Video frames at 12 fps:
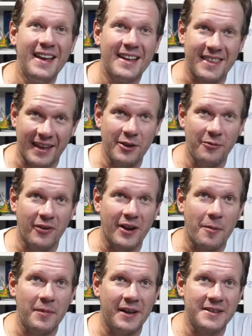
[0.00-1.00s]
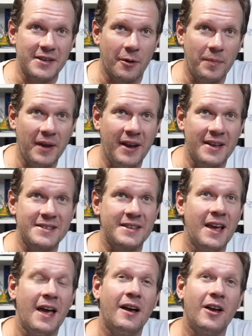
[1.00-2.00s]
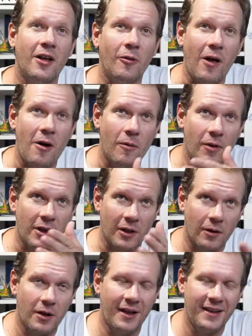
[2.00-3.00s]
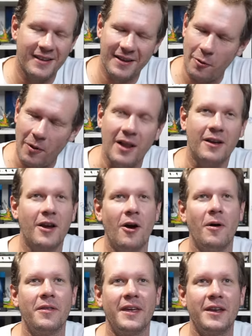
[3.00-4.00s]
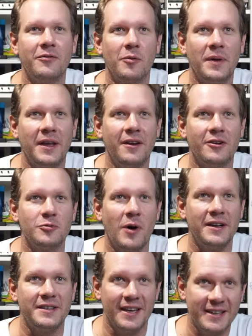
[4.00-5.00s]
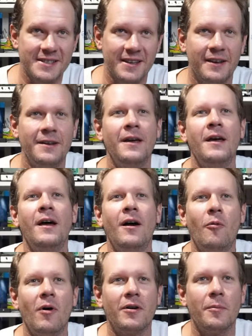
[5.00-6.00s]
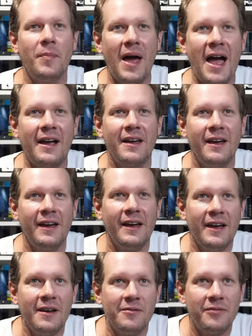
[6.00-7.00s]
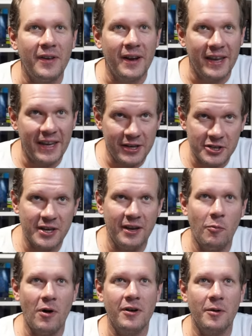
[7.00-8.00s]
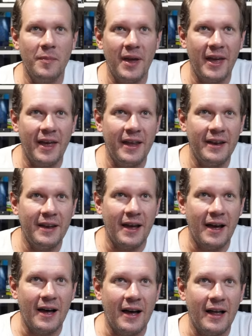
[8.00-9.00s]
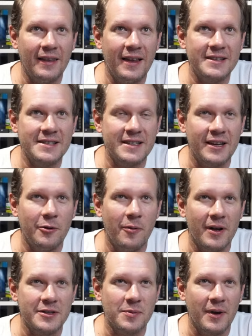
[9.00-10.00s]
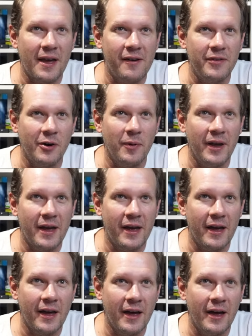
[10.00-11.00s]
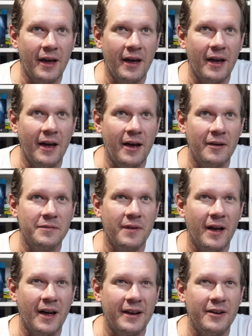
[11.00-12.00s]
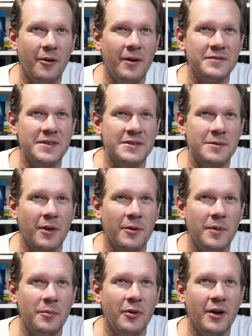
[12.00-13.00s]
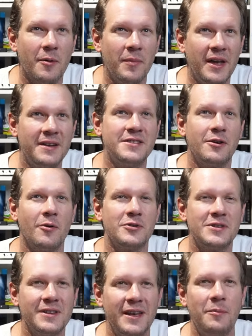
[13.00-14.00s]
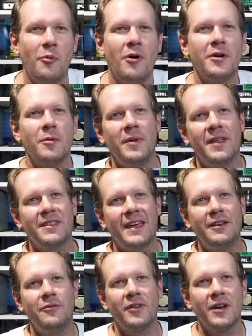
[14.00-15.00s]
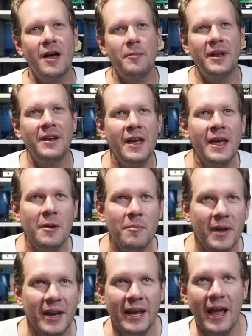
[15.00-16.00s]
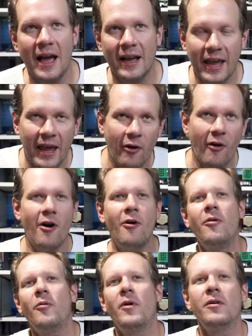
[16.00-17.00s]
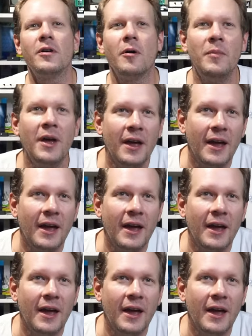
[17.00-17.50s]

thank you for coming in, Zelbitas. Koala Koa, thank you for being here. Dwight Dixon, welcome back. Finakichi, welcome in. Uh, let's see who else we have here. We have, I know I've seen some other people come in. Zero Sleep, welcome in. Thank you for coming. Mini Hakiro, welcome.